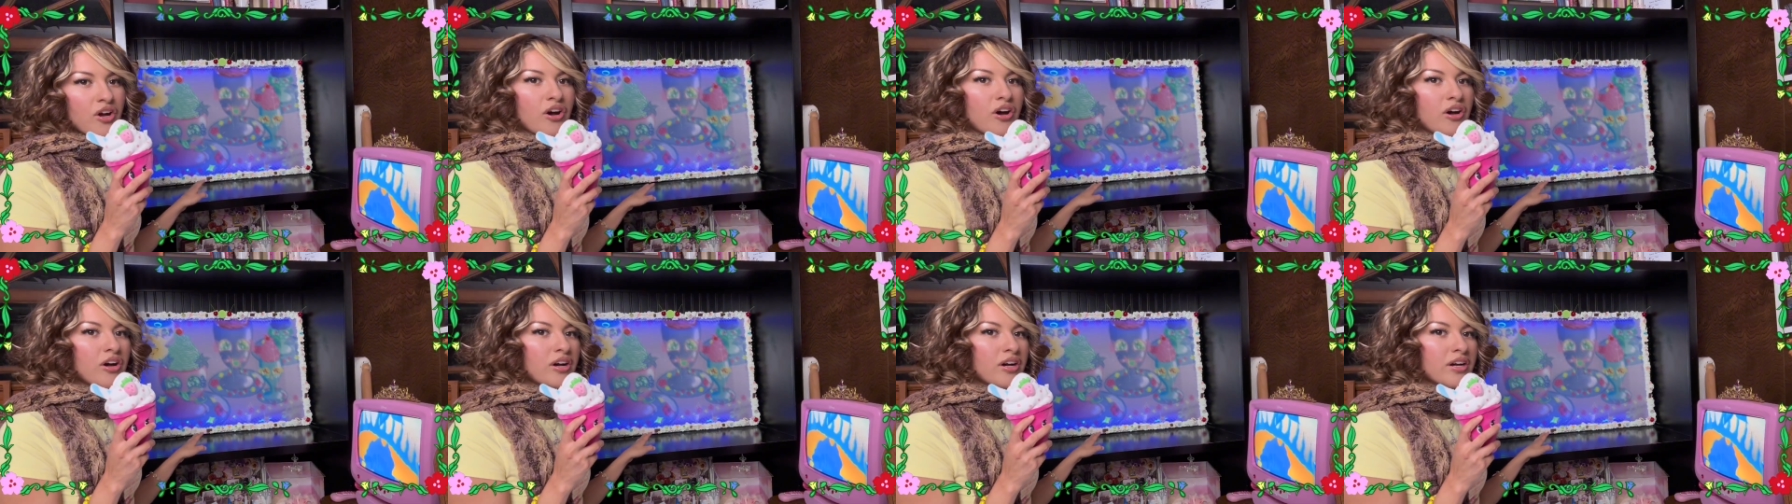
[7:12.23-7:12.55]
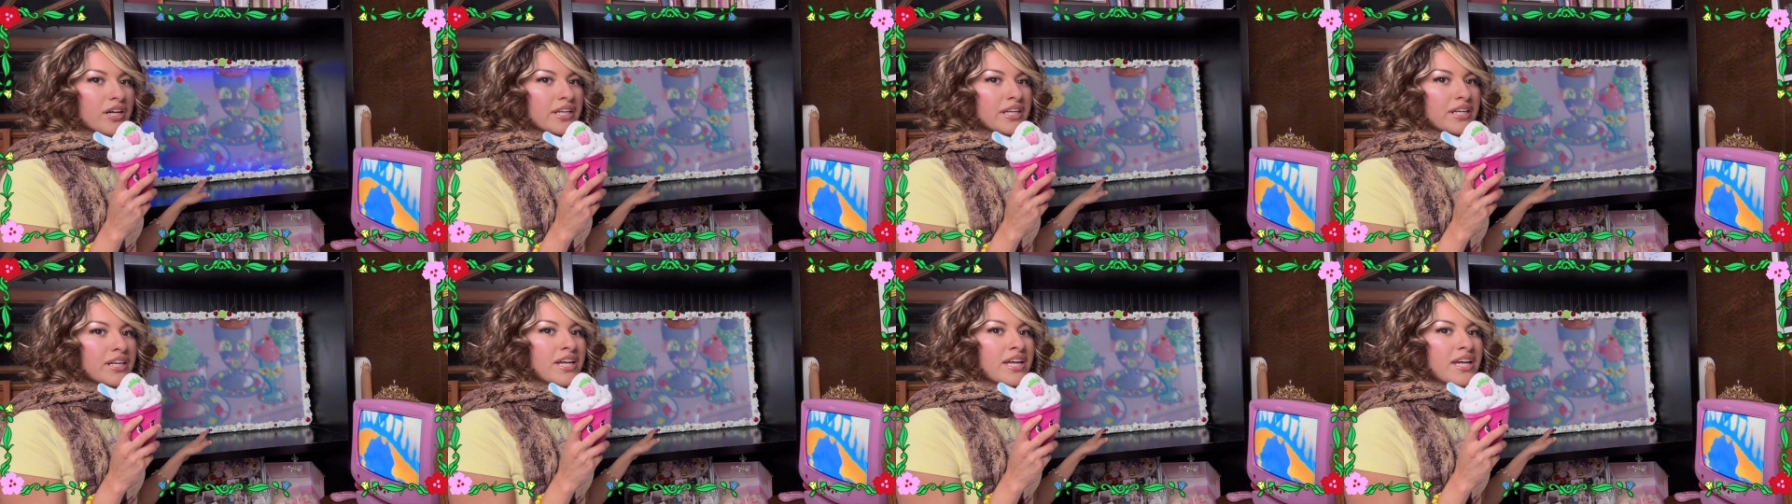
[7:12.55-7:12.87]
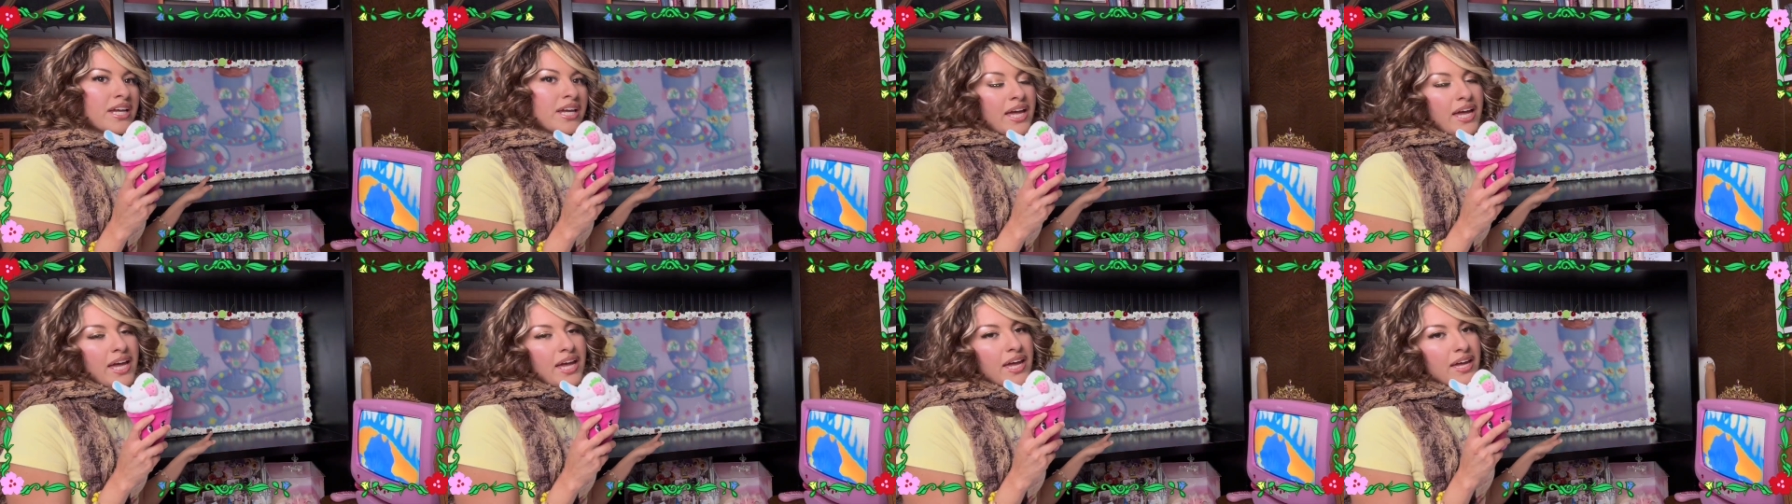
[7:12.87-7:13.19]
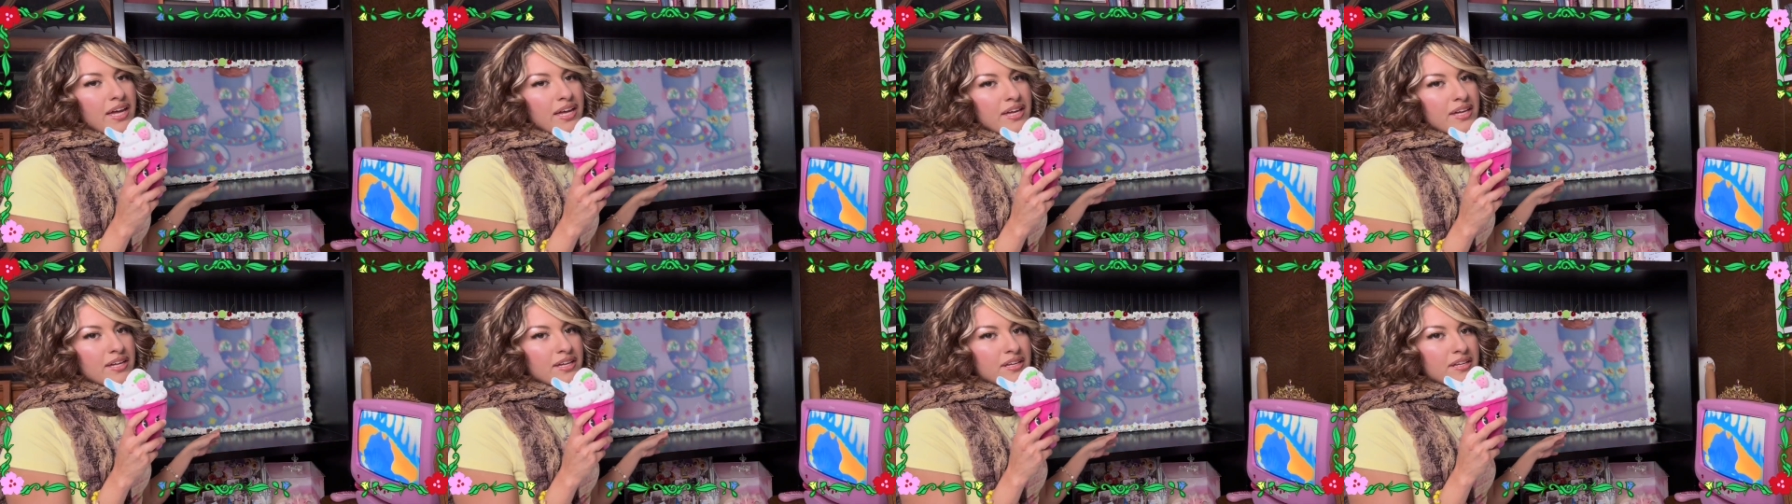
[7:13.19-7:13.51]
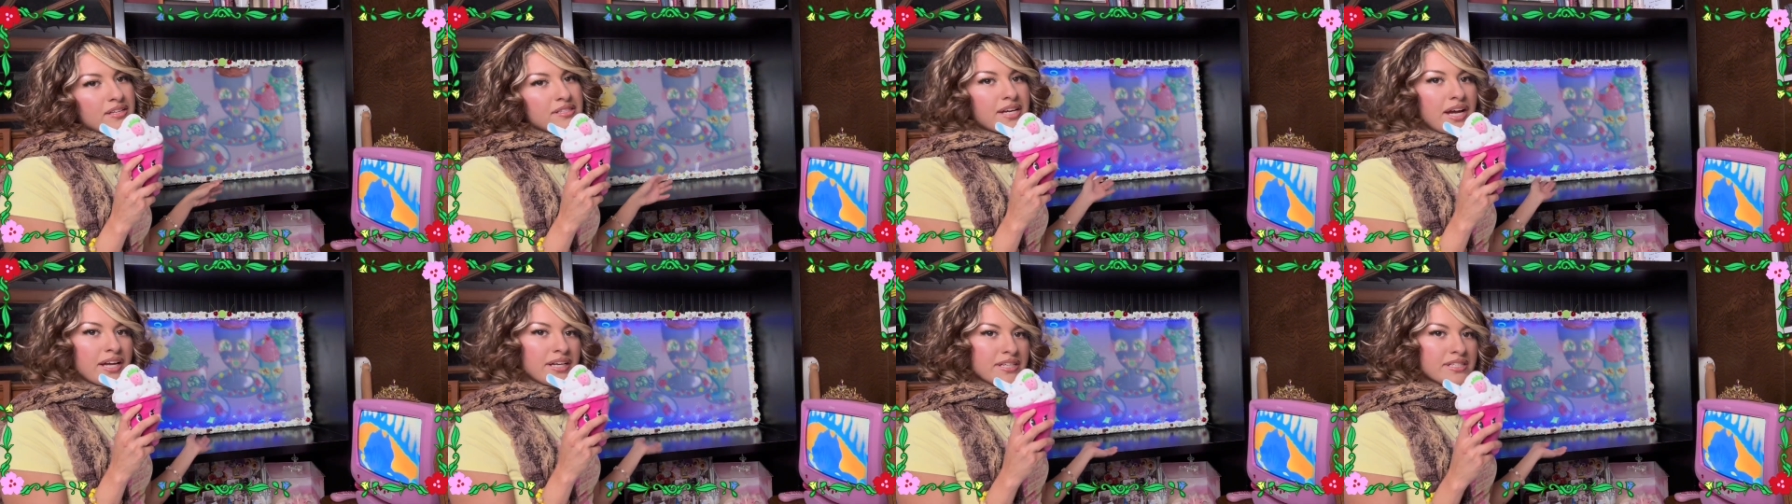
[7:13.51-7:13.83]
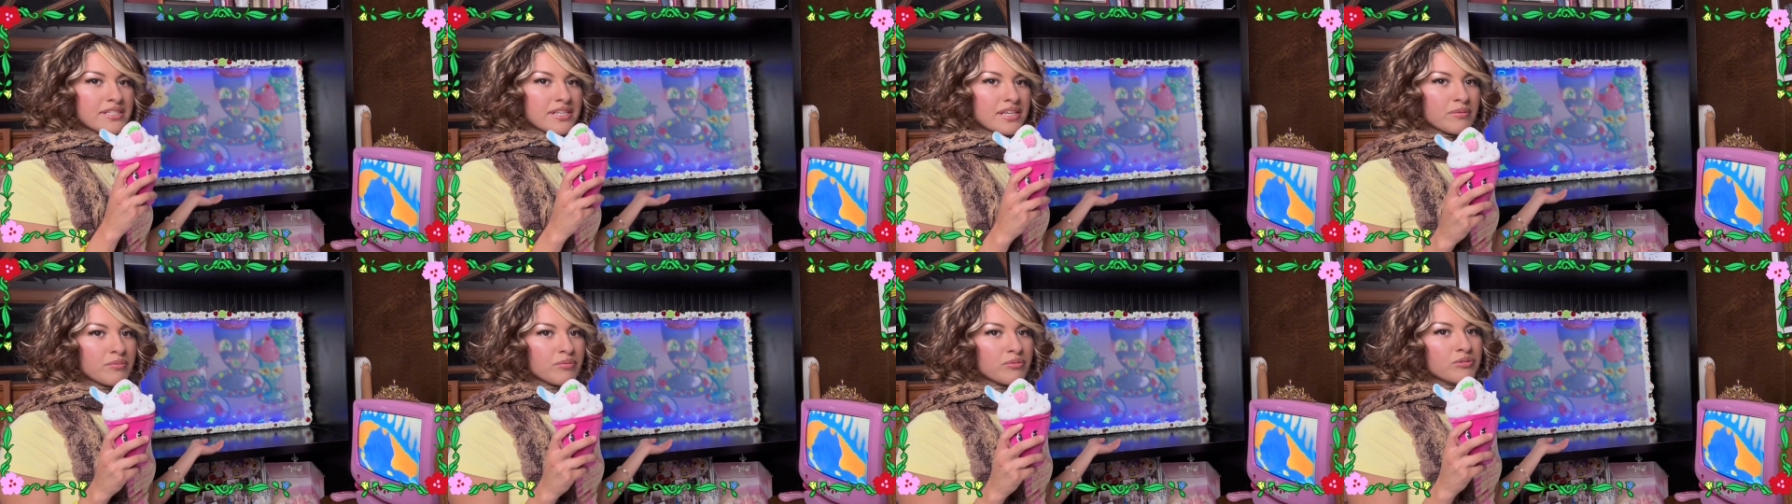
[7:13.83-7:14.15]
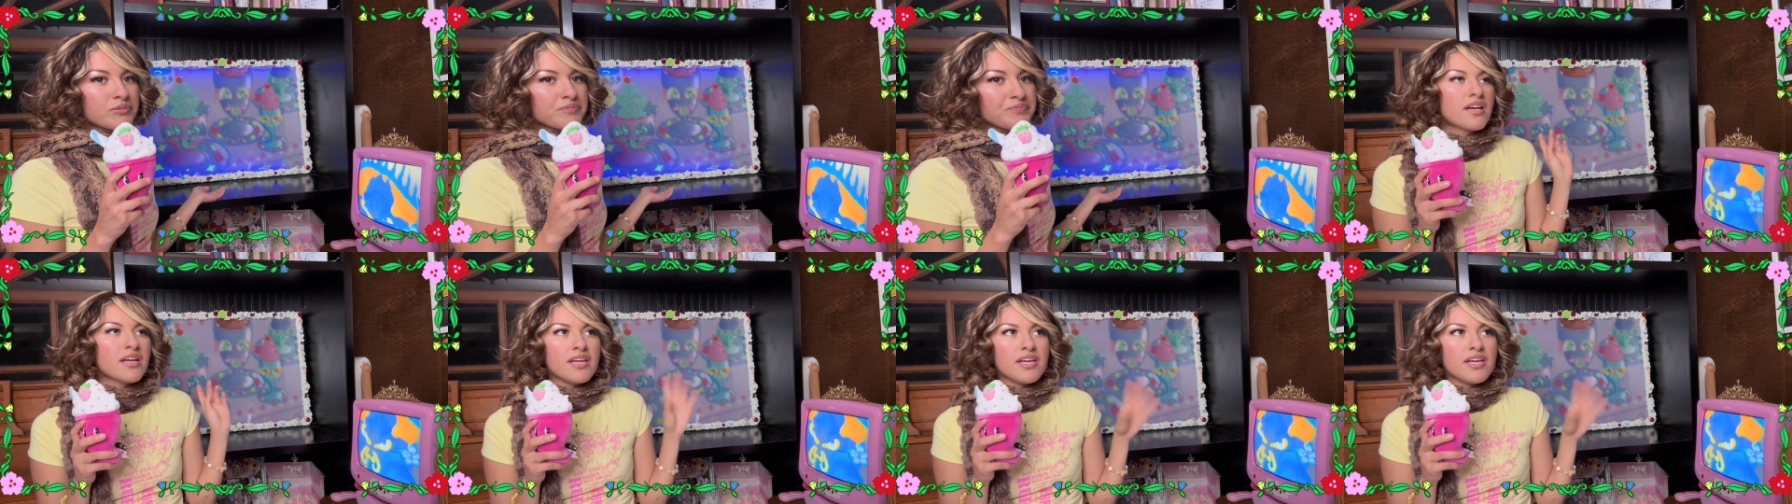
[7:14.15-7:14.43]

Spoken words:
on a dining table.